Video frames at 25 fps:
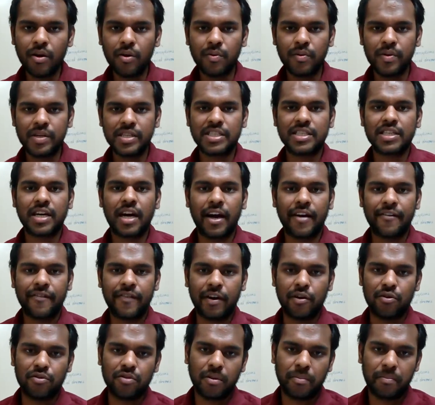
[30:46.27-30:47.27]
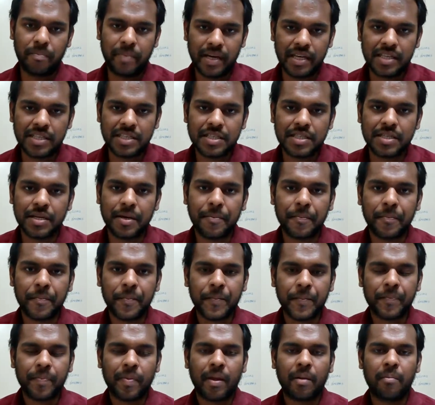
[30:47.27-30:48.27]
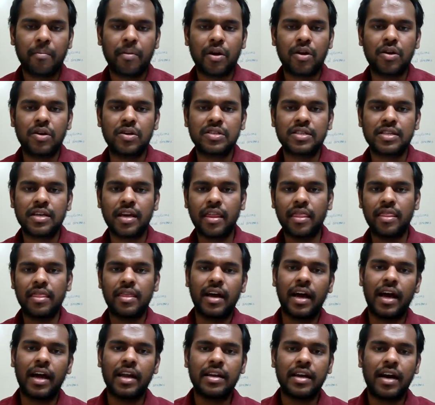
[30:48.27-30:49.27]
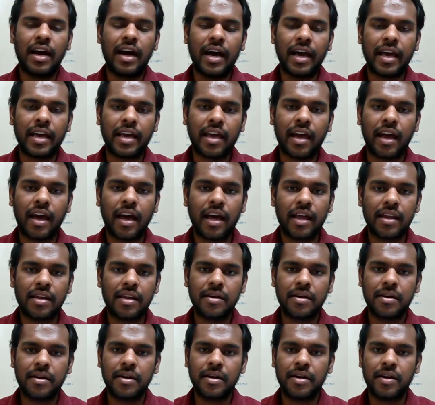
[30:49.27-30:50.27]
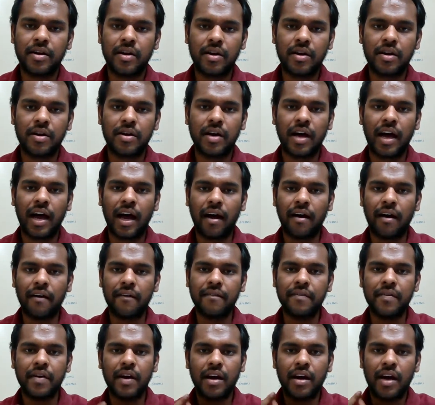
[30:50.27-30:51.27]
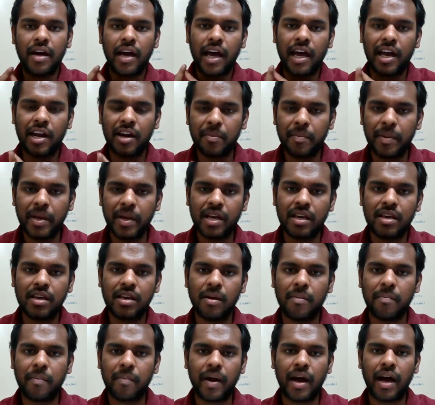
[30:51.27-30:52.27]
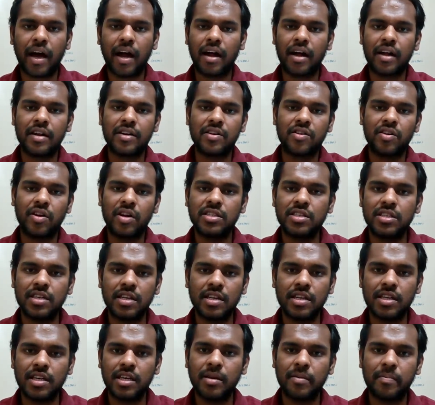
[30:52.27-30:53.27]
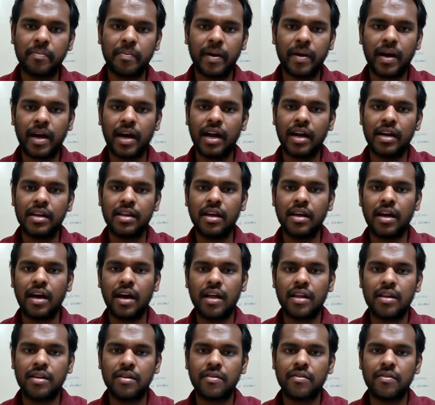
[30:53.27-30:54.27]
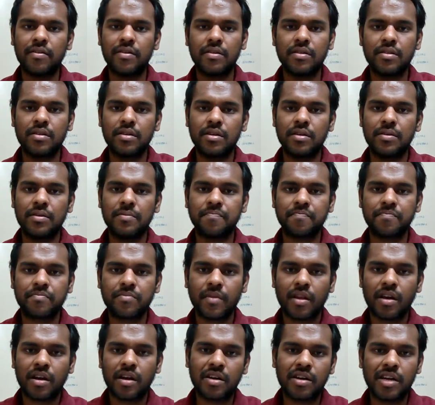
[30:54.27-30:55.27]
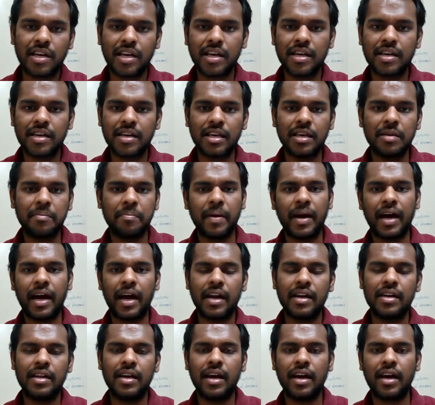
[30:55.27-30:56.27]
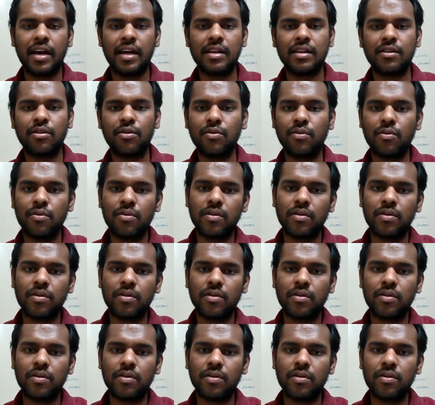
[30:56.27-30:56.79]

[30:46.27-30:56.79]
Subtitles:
which I found the best because in that I can have Arabic keypad, Russian keypad, and the Greek keypad, and